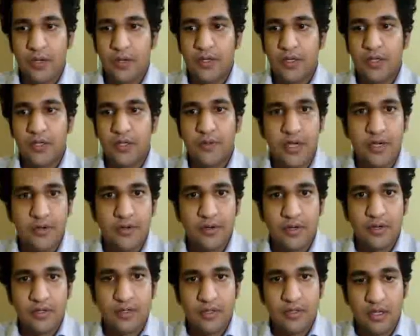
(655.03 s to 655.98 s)

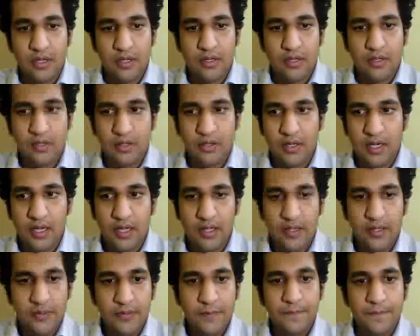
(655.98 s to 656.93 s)

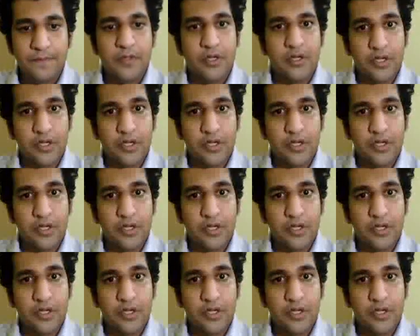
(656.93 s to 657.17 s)
oligodendroglia,